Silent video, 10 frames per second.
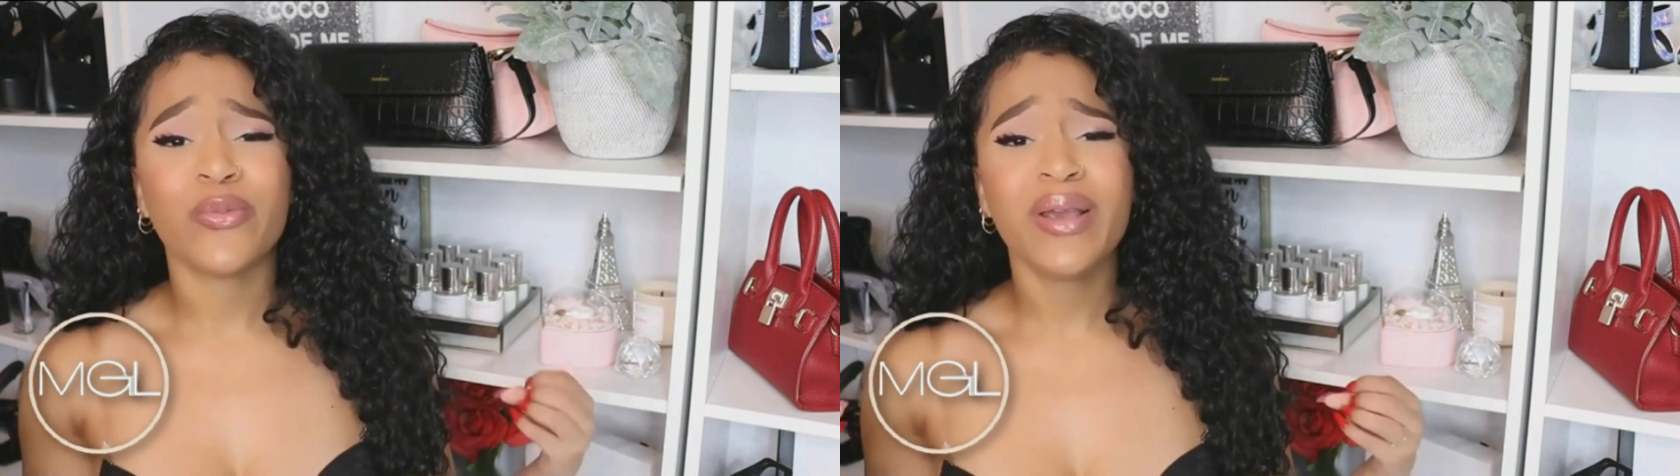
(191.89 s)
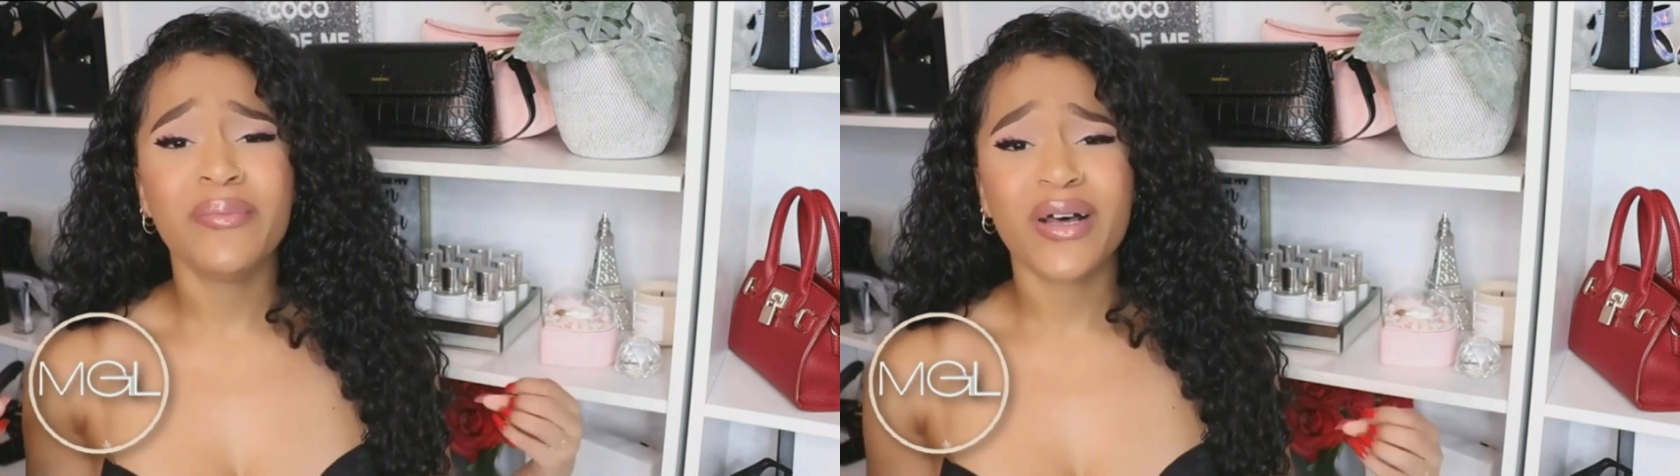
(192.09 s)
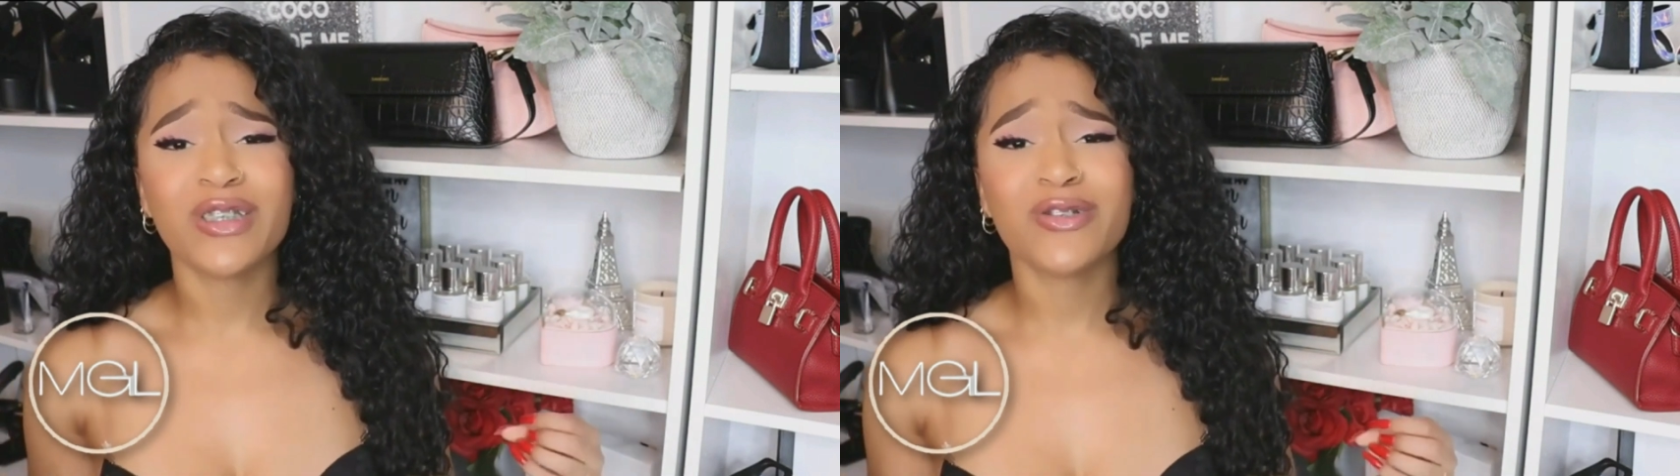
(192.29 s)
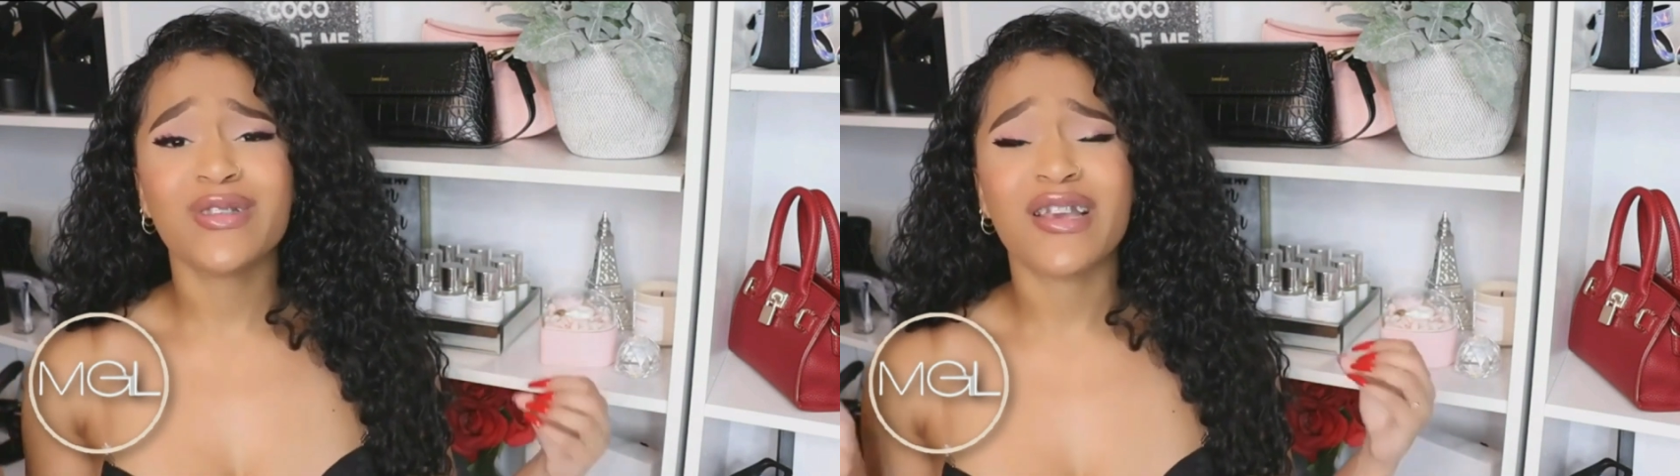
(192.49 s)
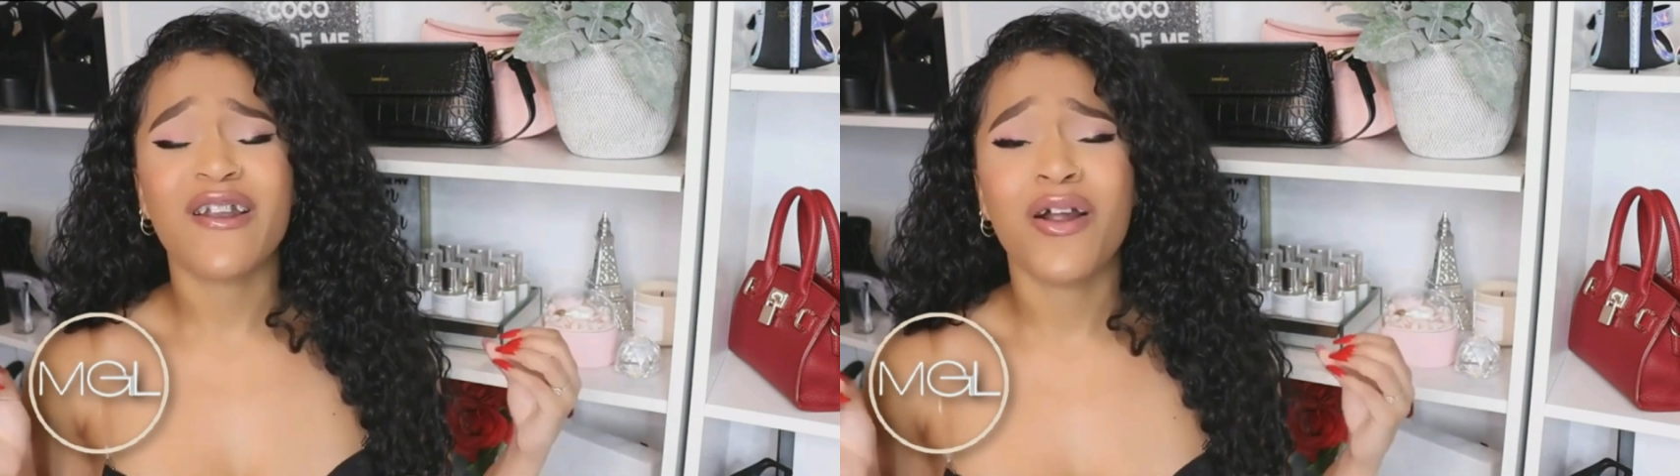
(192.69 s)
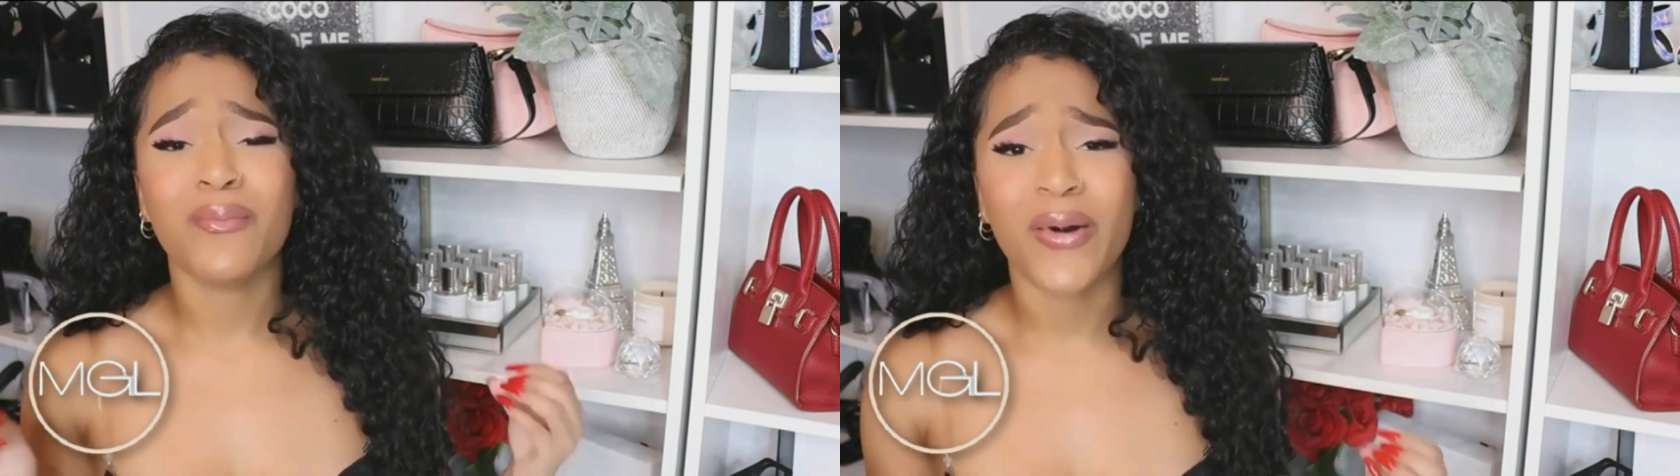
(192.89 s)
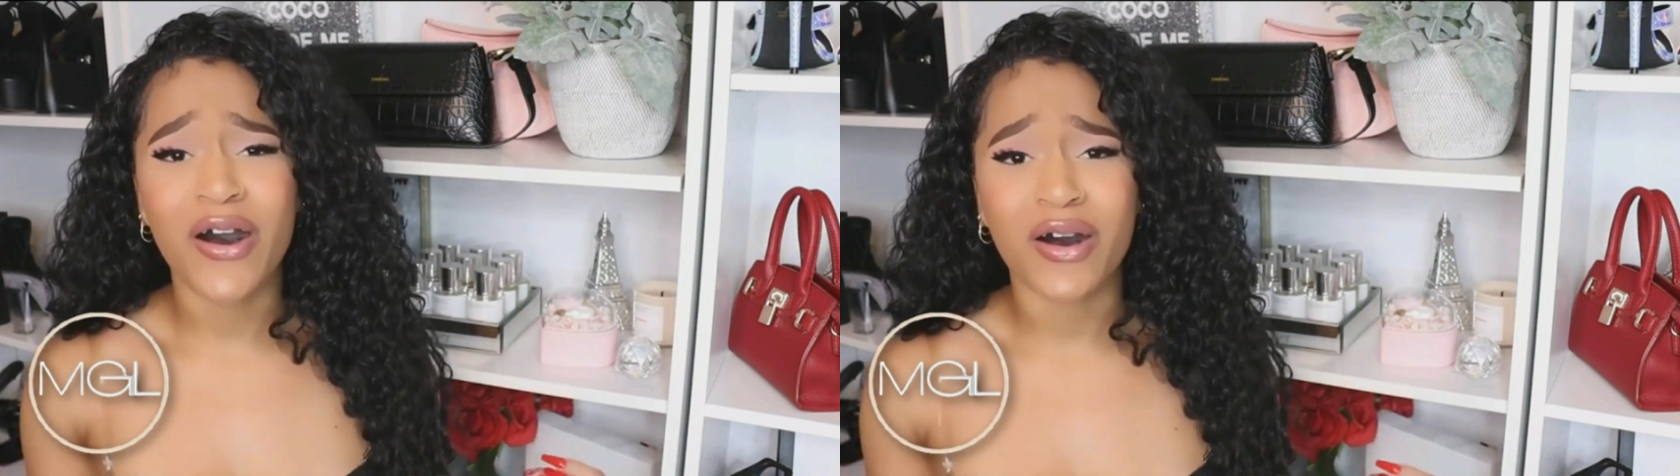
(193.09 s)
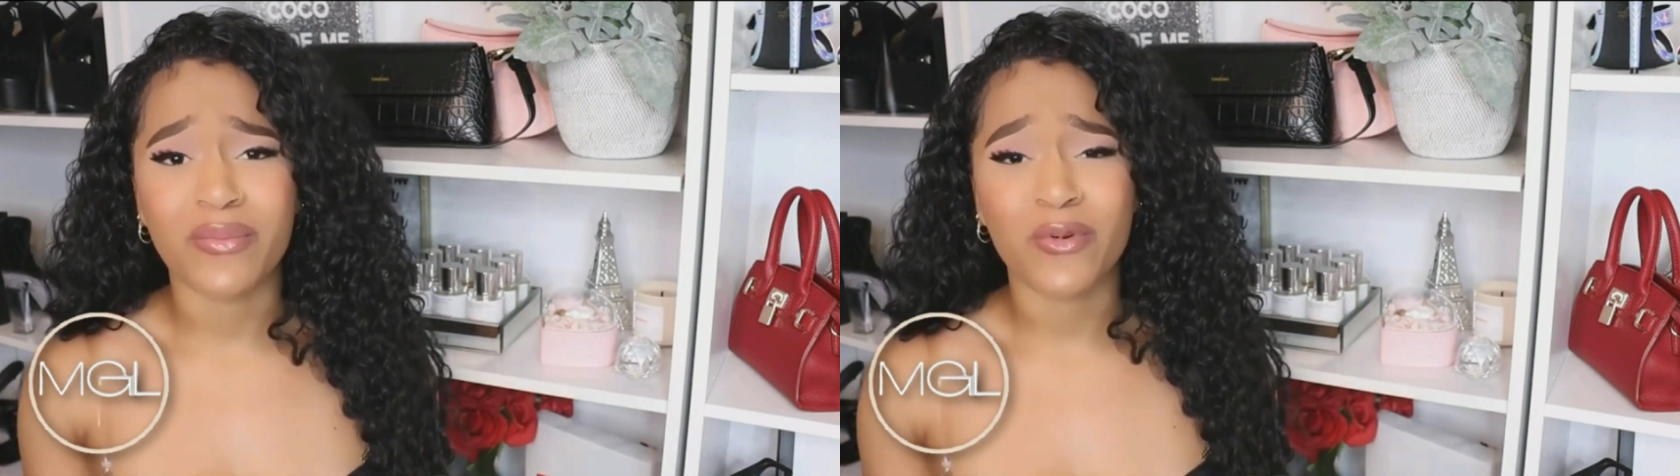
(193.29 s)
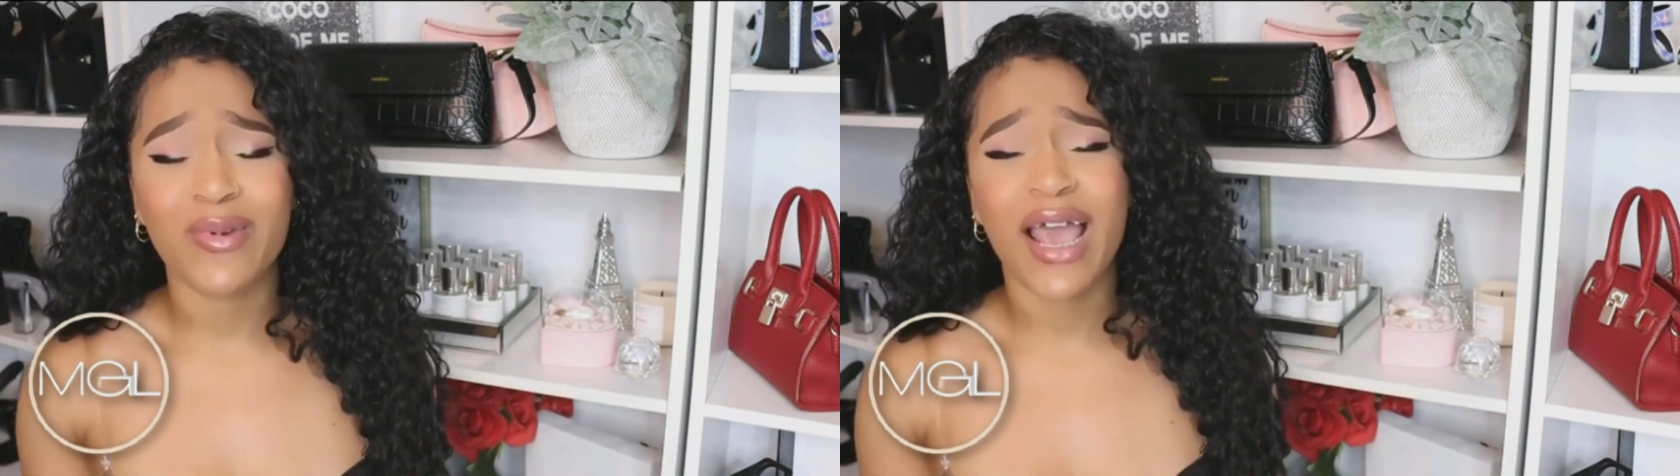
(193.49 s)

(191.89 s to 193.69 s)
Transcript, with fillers: three muscles in our bum.